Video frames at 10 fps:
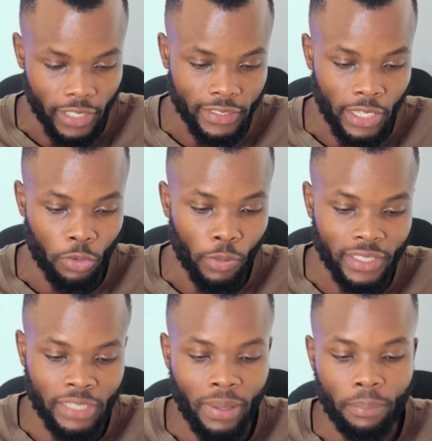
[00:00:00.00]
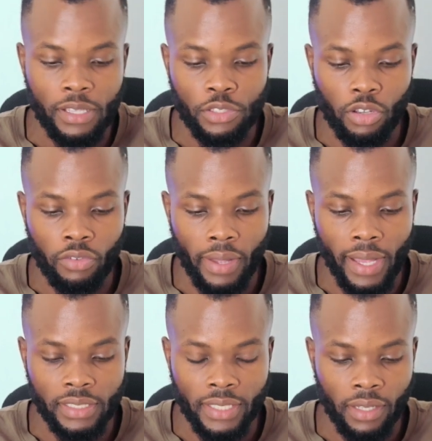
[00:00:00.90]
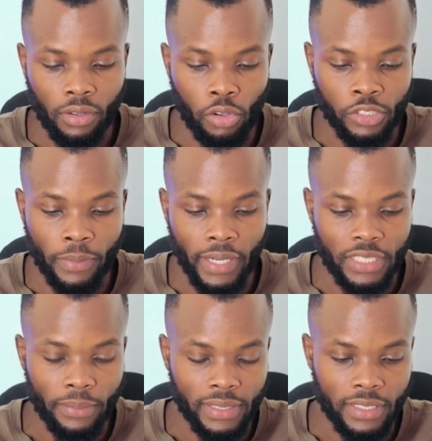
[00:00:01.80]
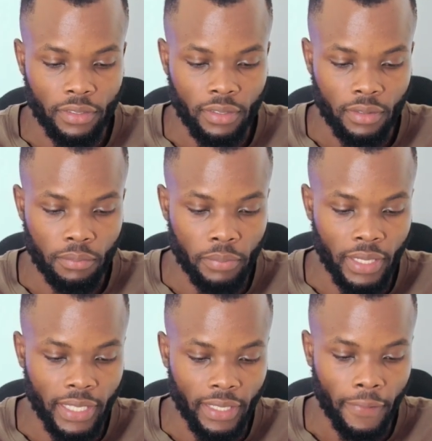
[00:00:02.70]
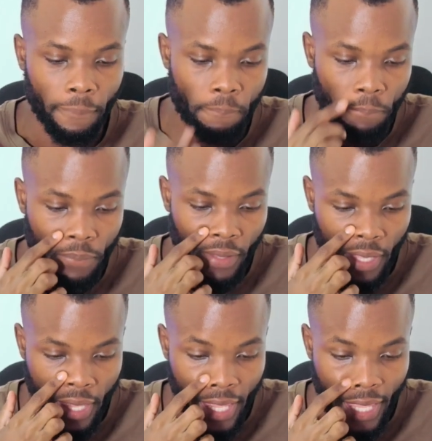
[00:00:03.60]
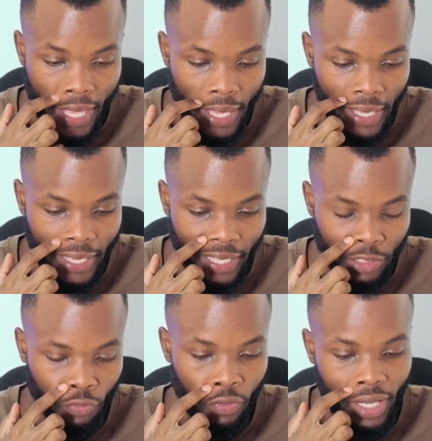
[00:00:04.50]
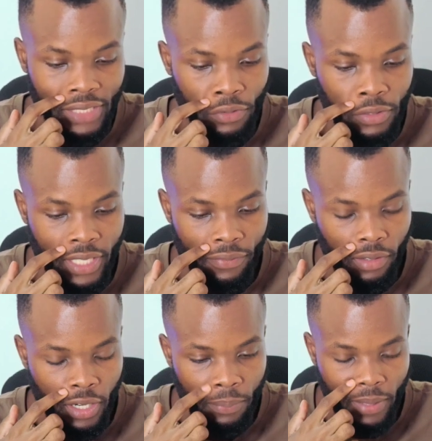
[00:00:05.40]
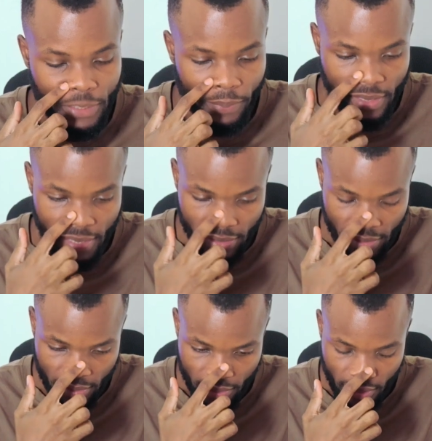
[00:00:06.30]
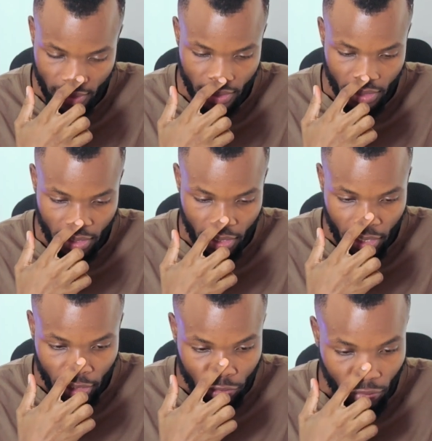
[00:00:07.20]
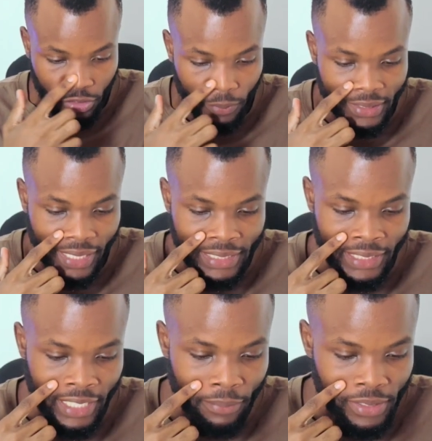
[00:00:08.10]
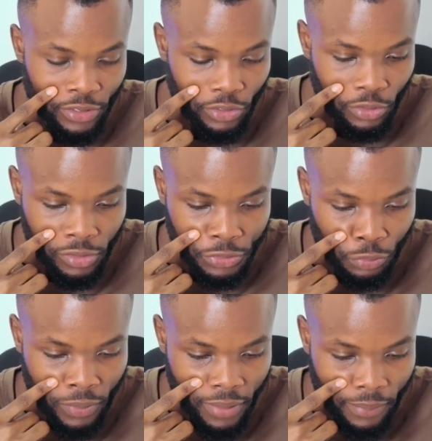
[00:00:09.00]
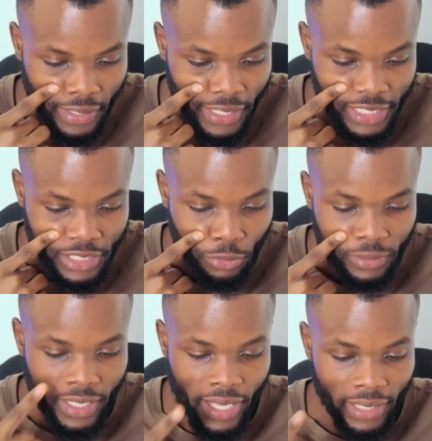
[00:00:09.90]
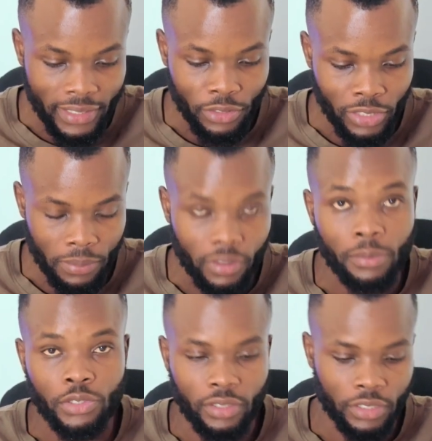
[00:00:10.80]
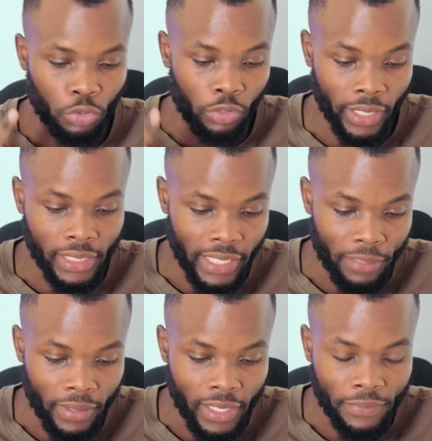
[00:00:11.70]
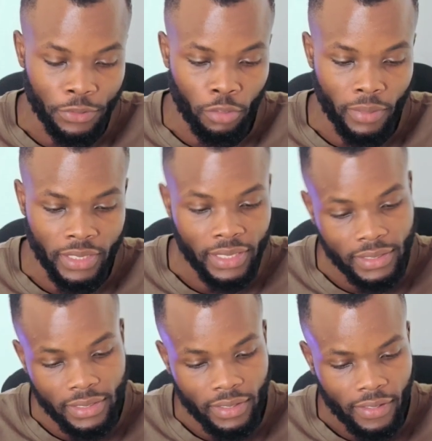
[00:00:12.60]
now what is the purpose of Azure cost management billing? To forecast future cloud expenses, to automatically scale based on cost, to manage user access to subscriptions, to create and manage virtual machines.